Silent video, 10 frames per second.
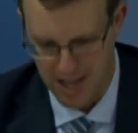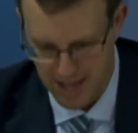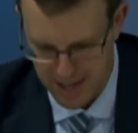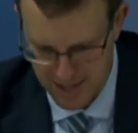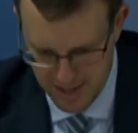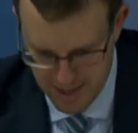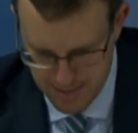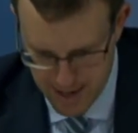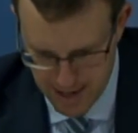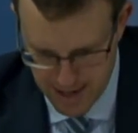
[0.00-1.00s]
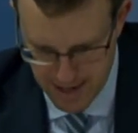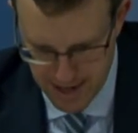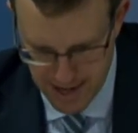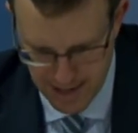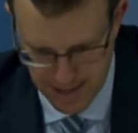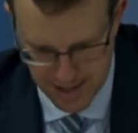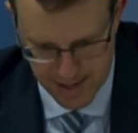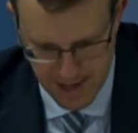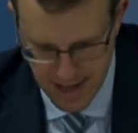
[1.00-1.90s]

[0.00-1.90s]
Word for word: uh, since the mid 90s.